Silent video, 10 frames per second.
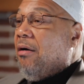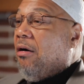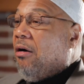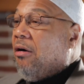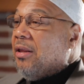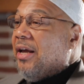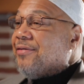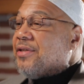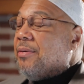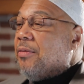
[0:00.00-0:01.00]
all
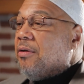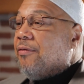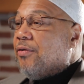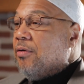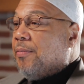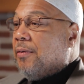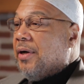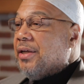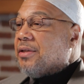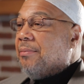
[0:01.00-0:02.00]
have similar
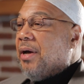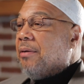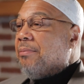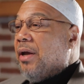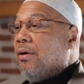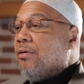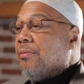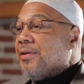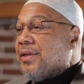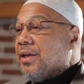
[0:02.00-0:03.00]
viewpoints about male
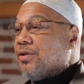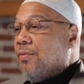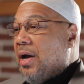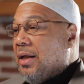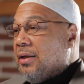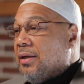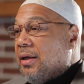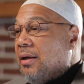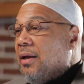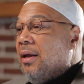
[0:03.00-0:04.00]
homosexuality